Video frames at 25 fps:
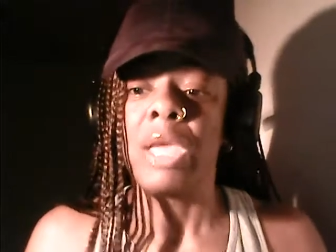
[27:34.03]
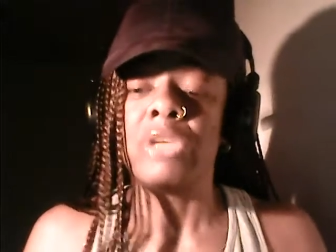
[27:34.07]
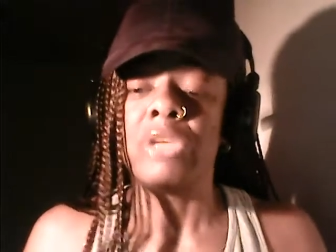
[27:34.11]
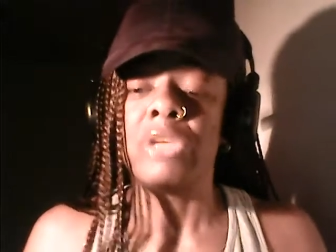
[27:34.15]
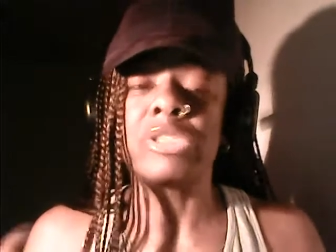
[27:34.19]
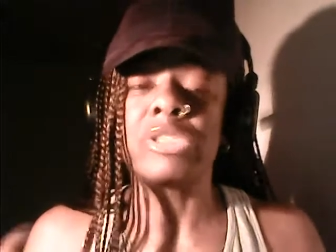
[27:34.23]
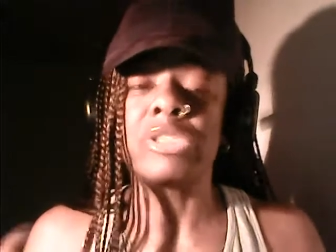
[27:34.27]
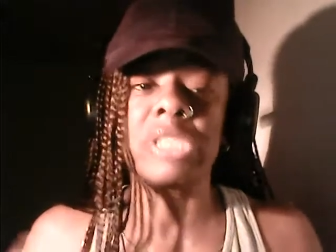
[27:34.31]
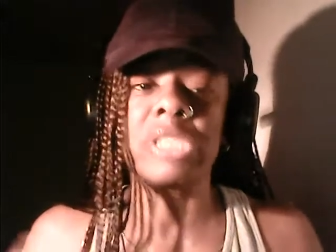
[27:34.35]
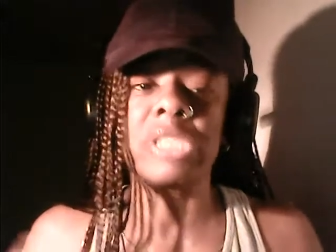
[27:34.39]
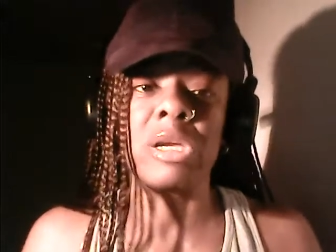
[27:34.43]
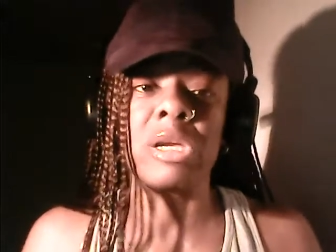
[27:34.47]

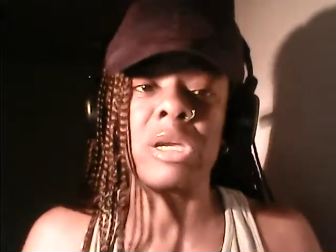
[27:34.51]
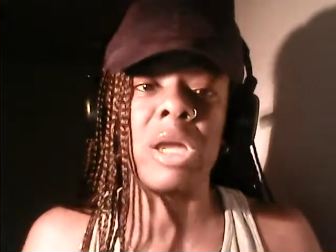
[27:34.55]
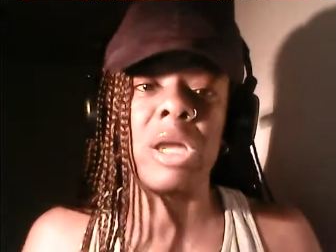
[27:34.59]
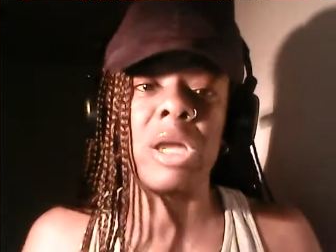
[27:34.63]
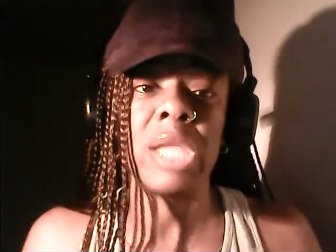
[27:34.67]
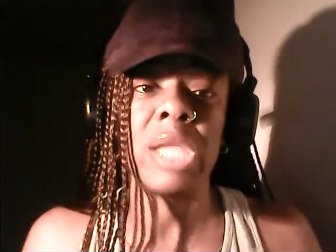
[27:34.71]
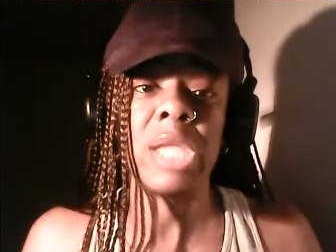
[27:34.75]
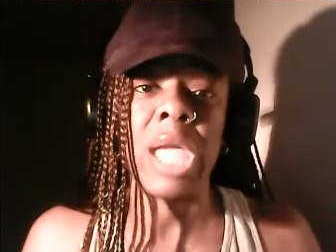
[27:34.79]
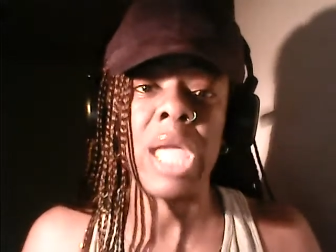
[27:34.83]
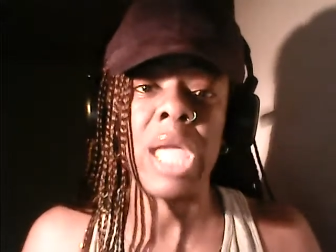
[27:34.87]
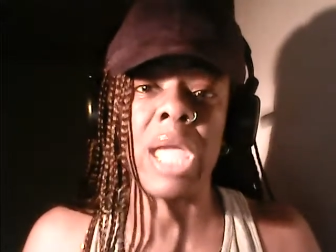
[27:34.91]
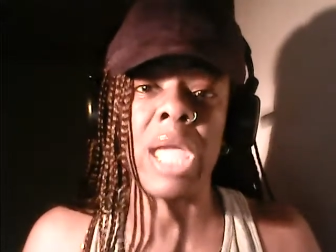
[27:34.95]
You're still
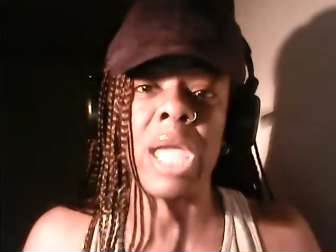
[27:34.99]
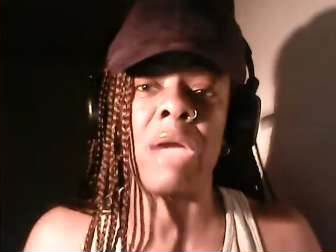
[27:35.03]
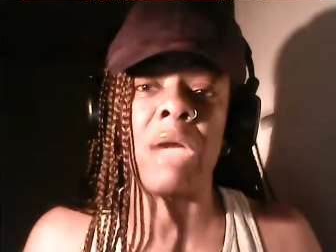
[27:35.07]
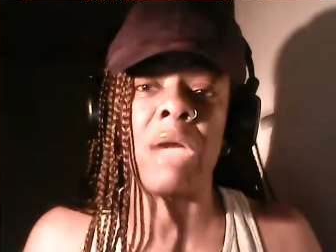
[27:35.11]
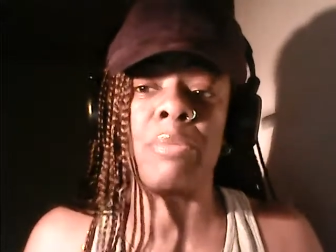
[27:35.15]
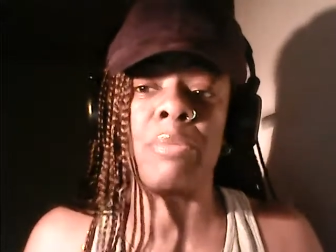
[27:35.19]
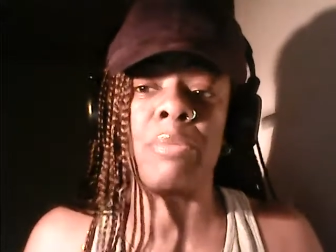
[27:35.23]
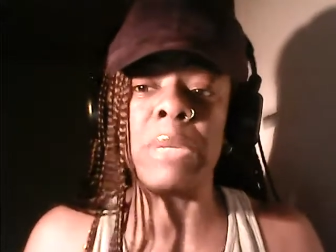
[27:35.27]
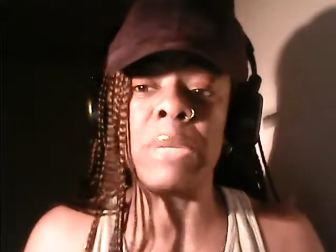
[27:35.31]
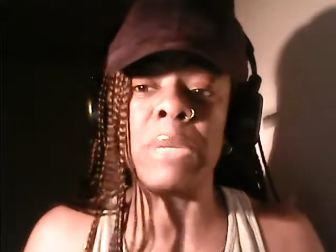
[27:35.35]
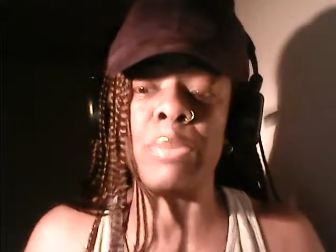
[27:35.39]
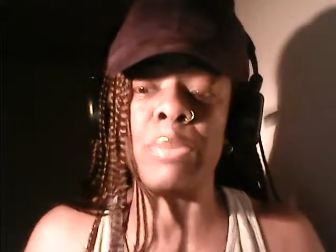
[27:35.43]
gonna
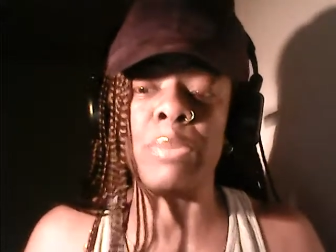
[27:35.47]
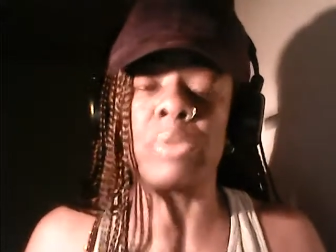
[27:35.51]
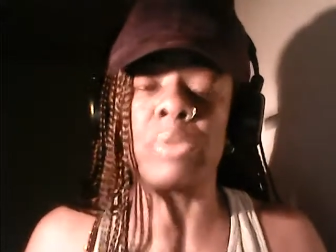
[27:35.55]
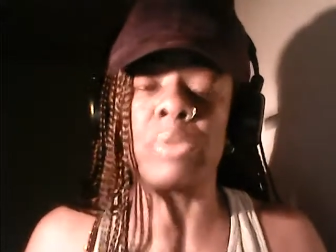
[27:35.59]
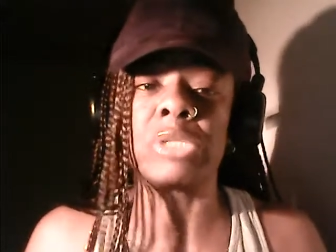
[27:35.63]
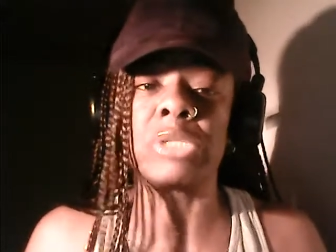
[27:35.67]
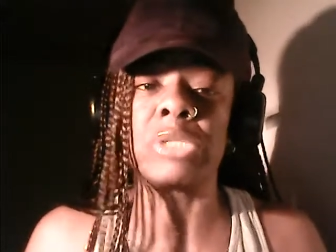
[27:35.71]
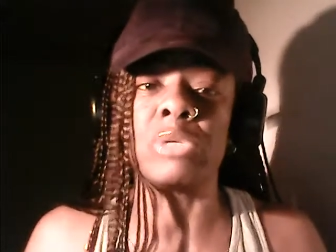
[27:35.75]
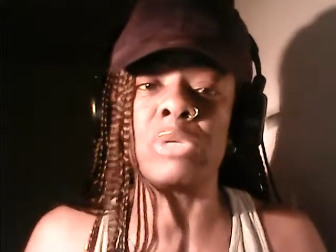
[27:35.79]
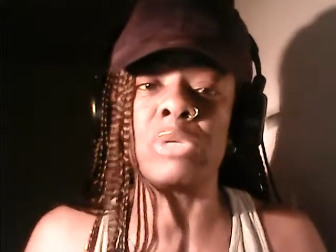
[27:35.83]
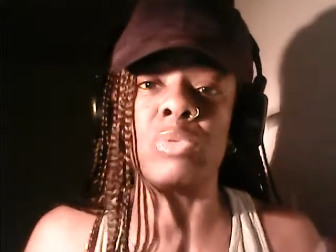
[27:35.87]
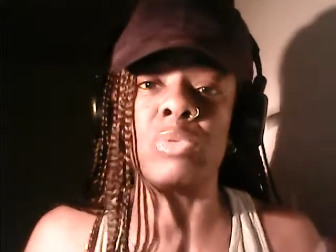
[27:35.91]
have
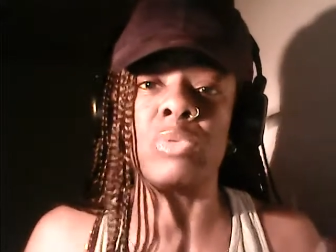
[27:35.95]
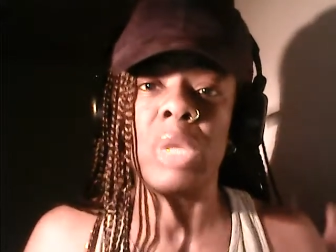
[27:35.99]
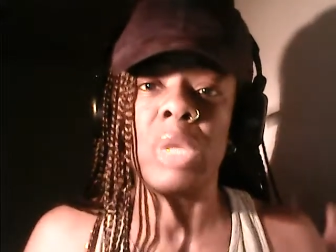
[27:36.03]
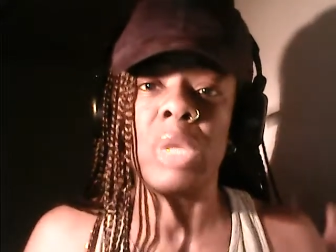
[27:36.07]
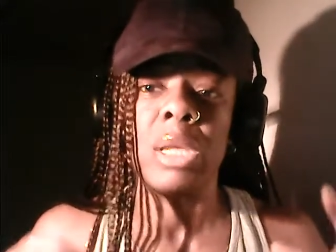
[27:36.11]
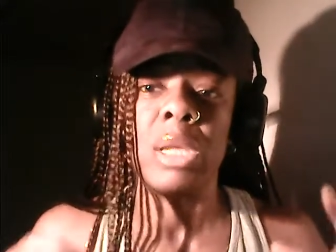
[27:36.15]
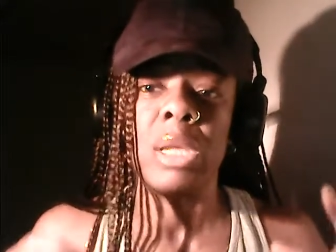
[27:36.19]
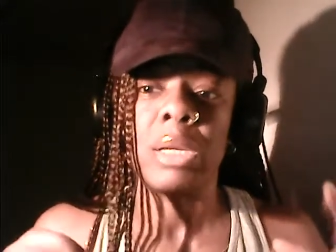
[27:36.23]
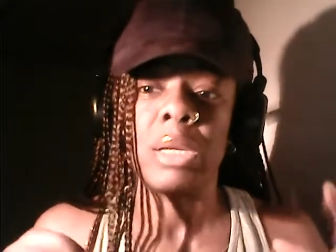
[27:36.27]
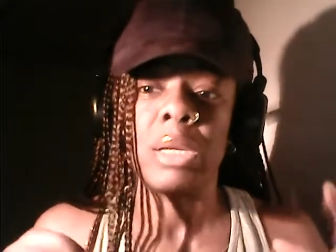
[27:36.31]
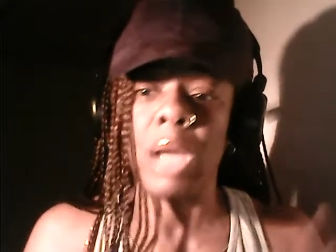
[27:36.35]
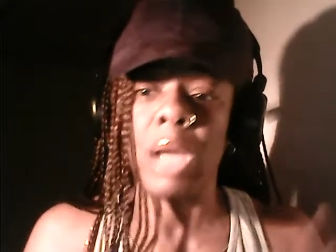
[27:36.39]
people to
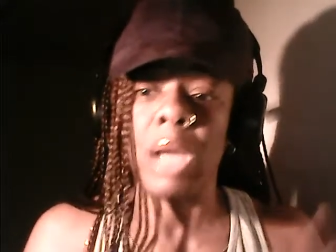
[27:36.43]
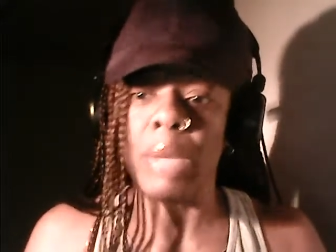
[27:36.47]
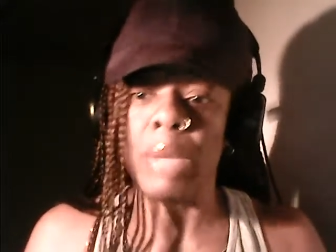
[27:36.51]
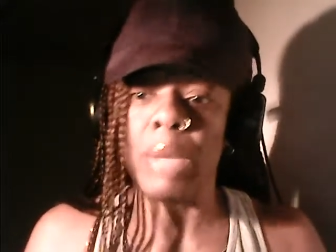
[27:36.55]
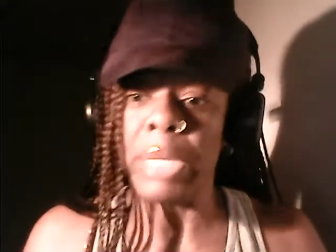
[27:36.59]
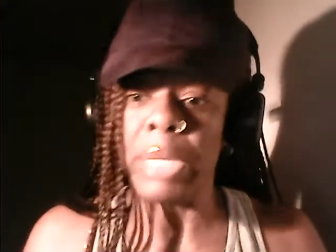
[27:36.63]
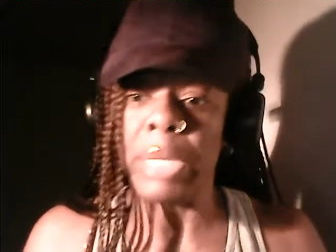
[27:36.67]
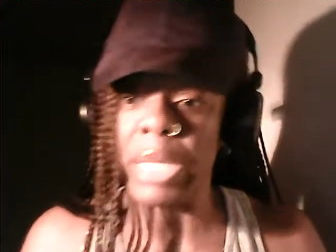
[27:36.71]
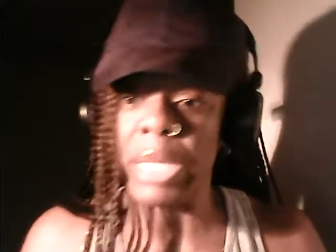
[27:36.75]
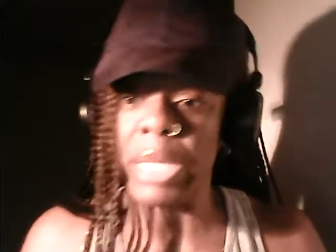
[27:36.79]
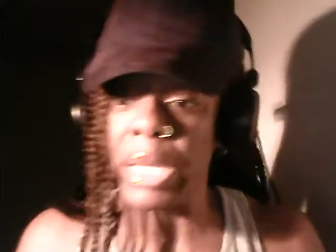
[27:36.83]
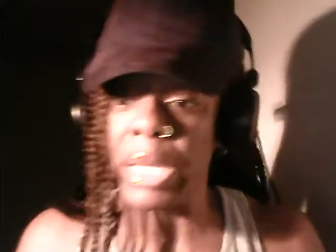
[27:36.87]

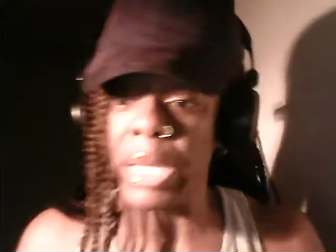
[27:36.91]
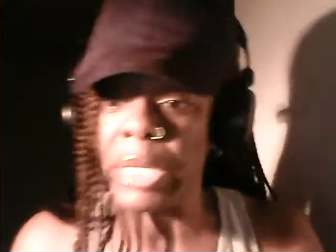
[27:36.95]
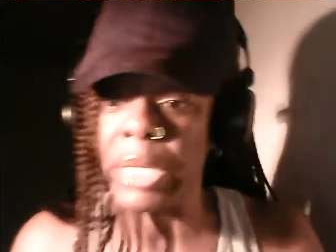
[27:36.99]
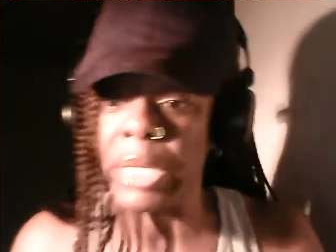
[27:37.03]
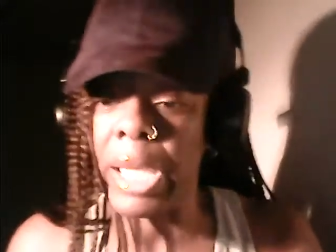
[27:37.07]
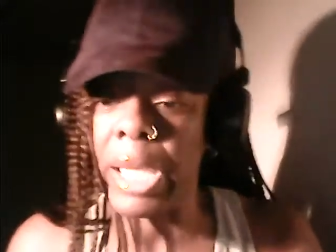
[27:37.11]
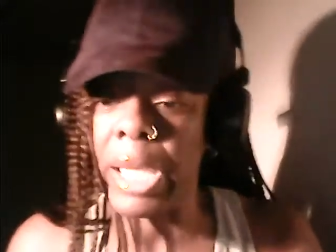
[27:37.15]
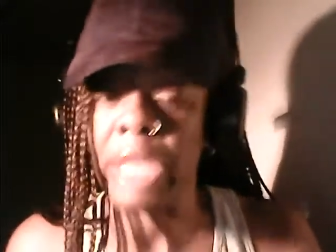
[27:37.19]
come in,